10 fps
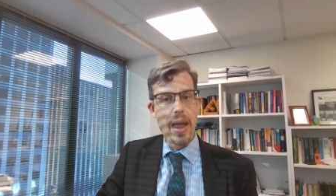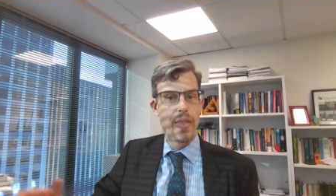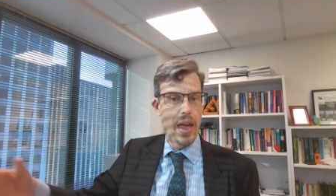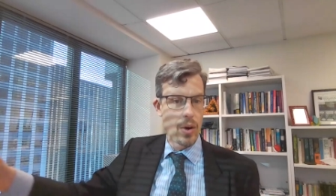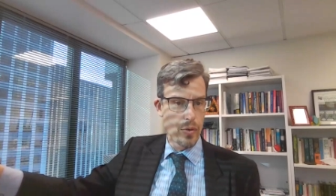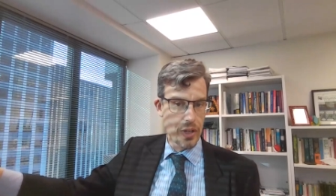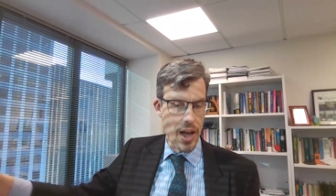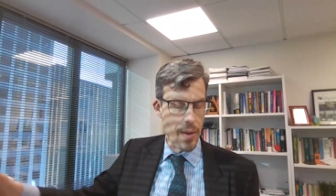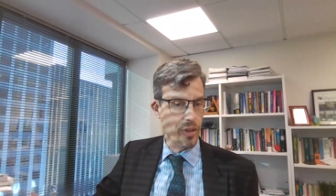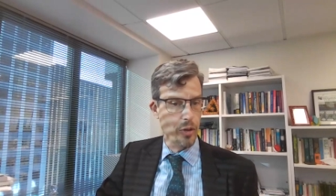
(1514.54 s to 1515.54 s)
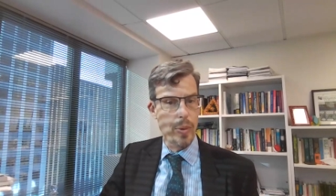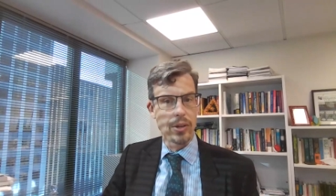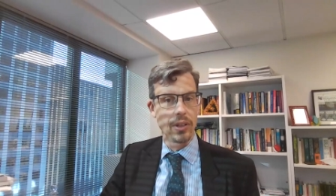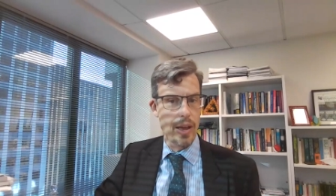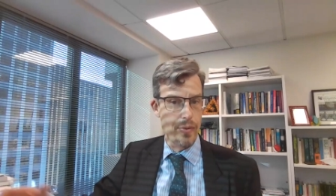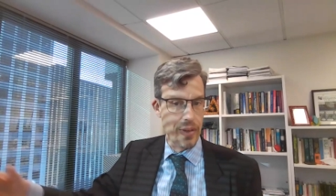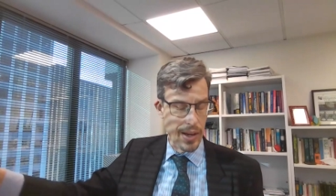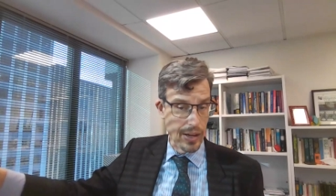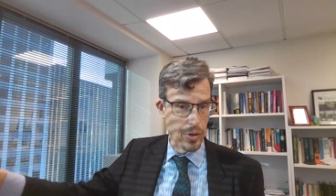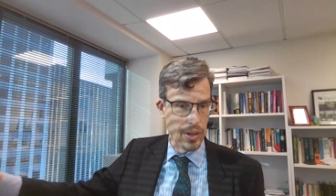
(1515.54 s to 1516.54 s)
Pay that over time as a special
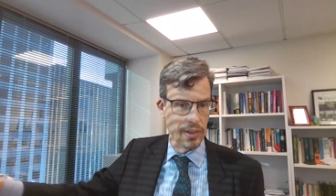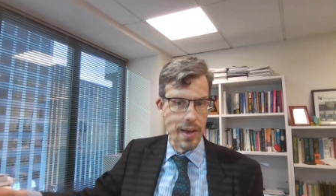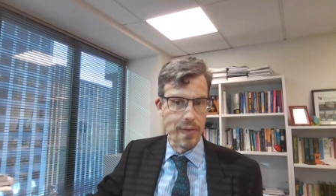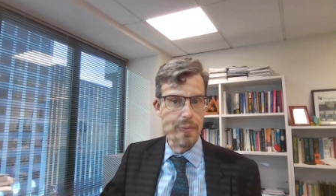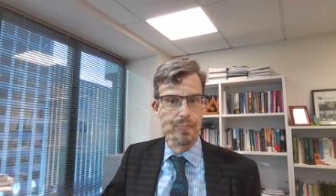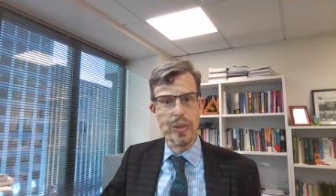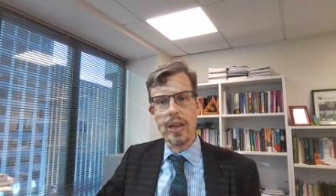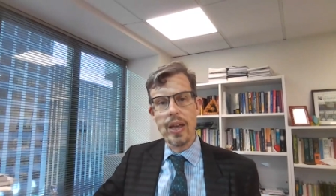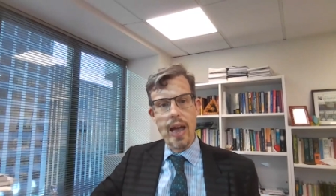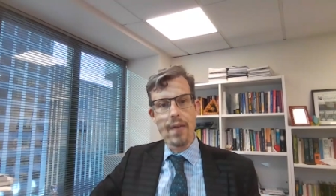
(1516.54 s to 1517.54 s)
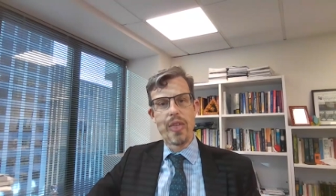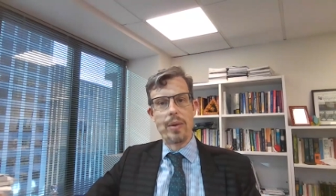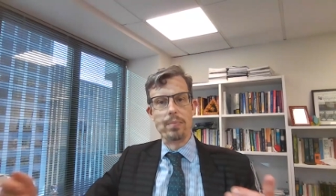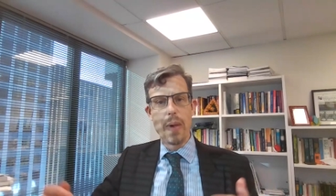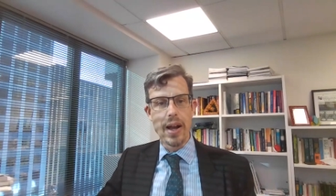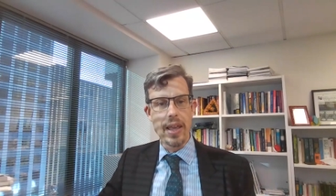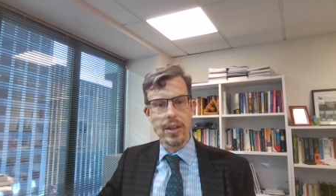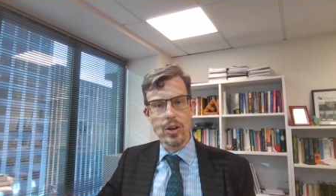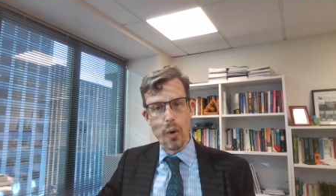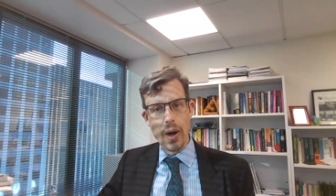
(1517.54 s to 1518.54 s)
levy, an increased levy. Have that
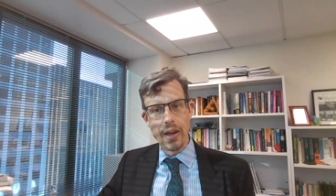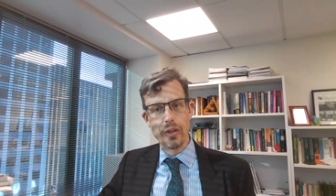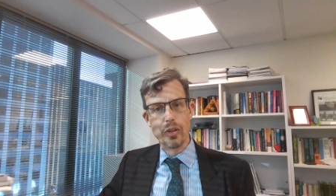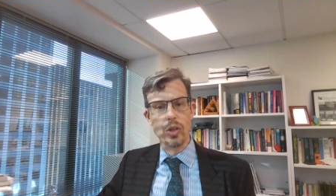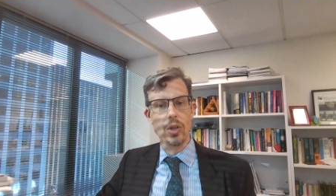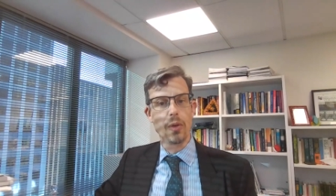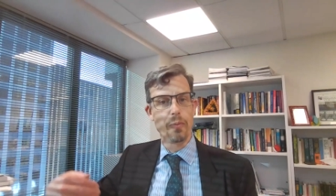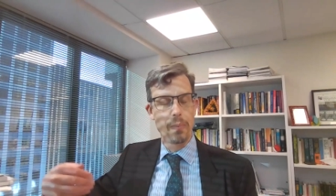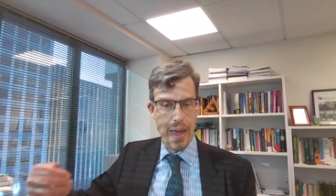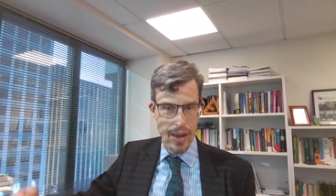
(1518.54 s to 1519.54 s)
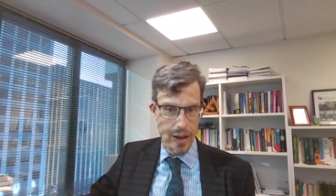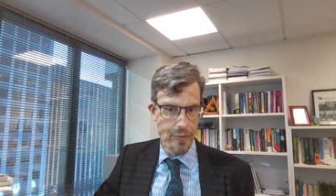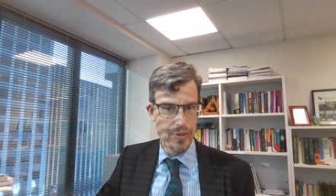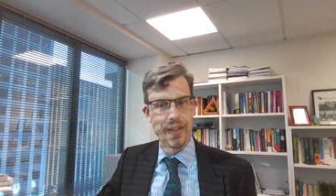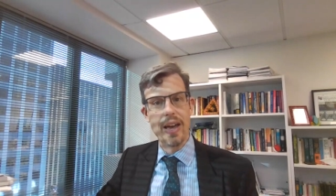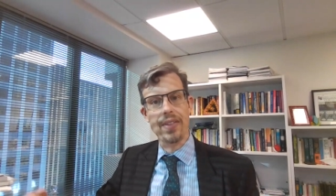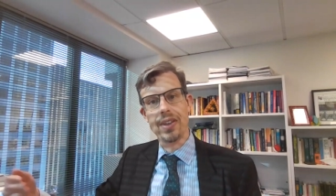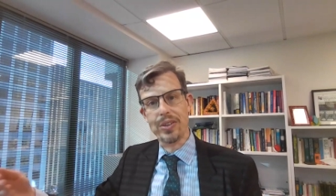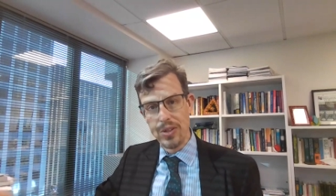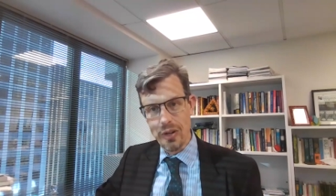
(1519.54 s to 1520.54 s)
money go into paying off the
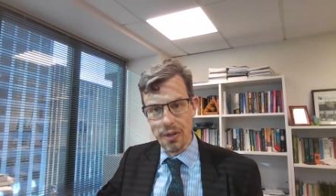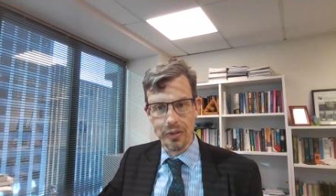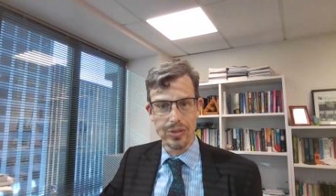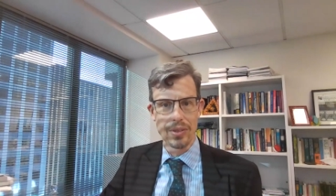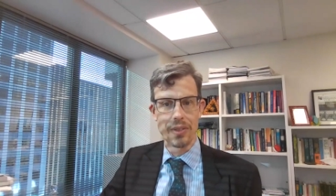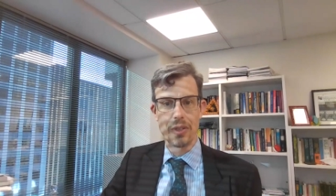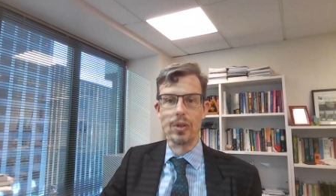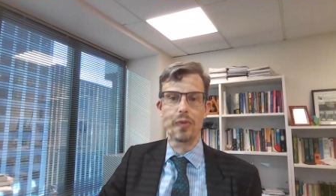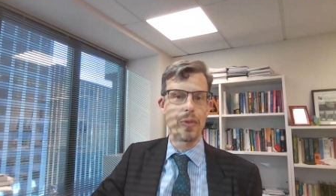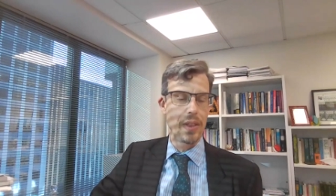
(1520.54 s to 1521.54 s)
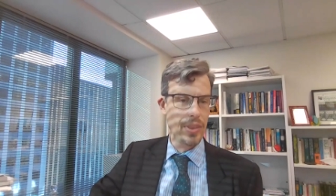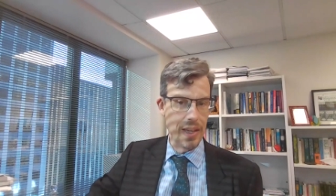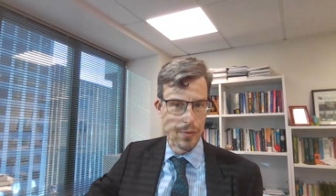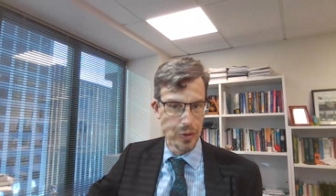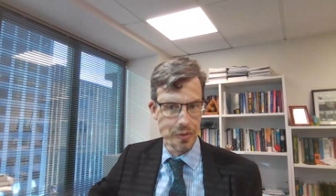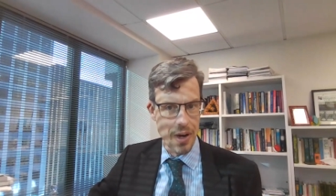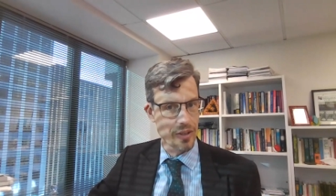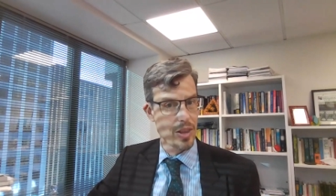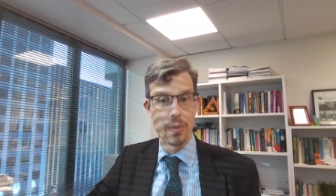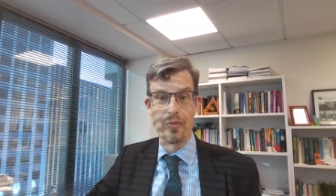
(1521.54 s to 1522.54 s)
debt that's used to fund the
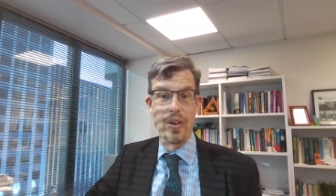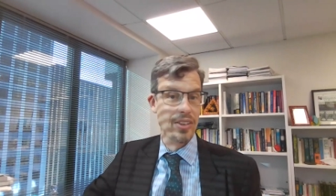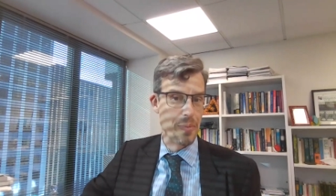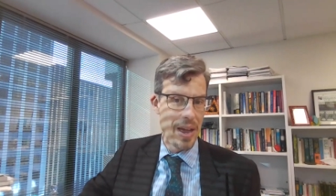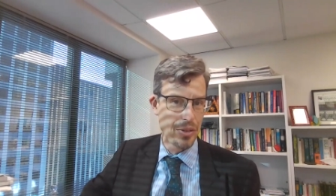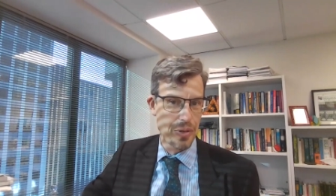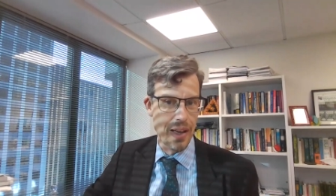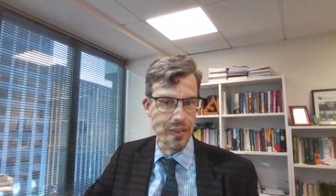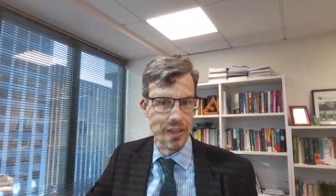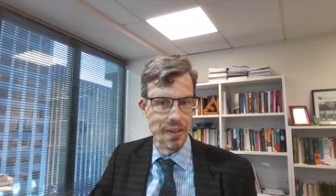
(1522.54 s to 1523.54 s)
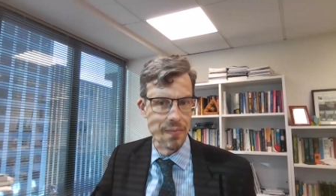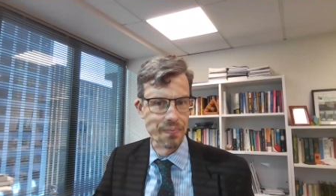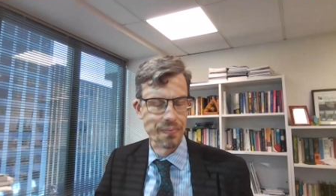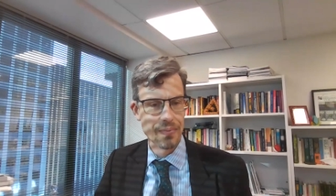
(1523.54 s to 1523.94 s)
infrastructure that provides the mass transit.